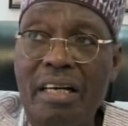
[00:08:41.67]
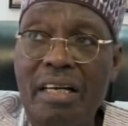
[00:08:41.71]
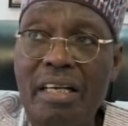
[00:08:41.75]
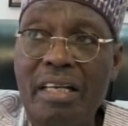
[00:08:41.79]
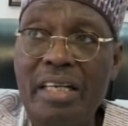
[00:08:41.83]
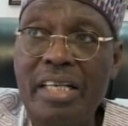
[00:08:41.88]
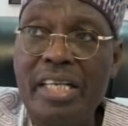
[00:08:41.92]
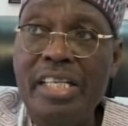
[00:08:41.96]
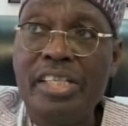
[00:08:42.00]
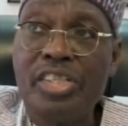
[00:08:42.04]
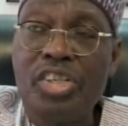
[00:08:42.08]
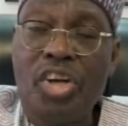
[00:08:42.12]

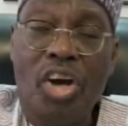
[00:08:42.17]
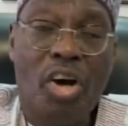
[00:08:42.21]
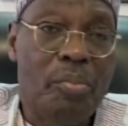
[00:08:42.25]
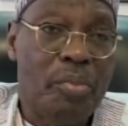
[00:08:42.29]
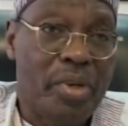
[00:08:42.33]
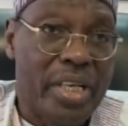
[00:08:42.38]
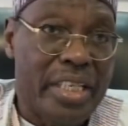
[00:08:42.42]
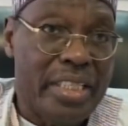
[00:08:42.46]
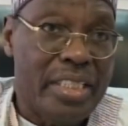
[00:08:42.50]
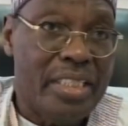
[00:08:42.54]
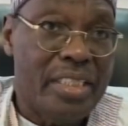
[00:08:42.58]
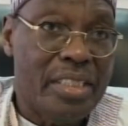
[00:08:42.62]
his
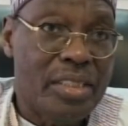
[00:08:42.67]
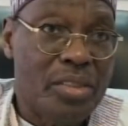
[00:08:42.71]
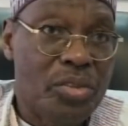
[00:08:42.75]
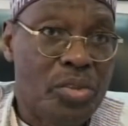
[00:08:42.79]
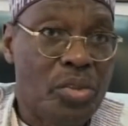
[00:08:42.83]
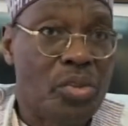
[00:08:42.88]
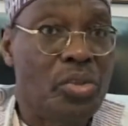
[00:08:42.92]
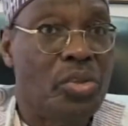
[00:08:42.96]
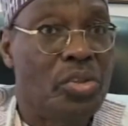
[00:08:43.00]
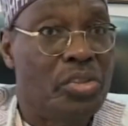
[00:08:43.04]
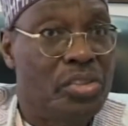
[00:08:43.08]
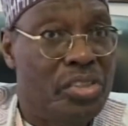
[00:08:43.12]
comrade
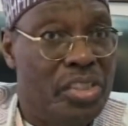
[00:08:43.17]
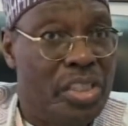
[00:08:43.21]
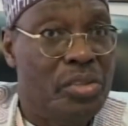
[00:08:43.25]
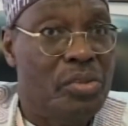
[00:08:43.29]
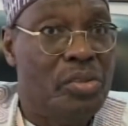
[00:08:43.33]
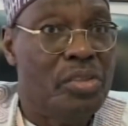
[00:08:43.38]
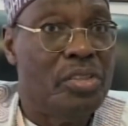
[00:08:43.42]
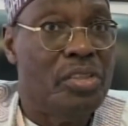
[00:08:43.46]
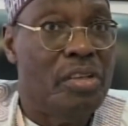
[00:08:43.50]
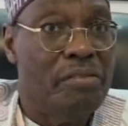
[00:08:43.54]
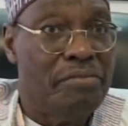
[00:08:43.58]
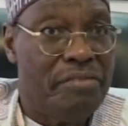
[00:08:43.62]
to
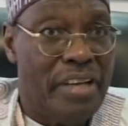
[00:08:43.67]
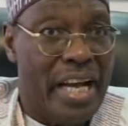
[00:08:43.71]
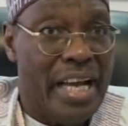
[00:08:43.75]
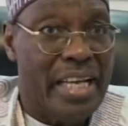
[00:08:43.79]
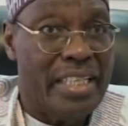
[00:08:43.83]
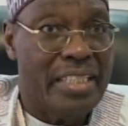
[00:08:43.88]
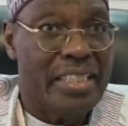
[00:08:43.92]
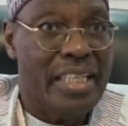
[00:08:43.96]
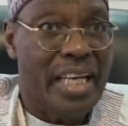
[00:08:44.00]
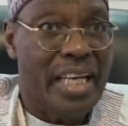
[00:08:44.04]
continue the fight.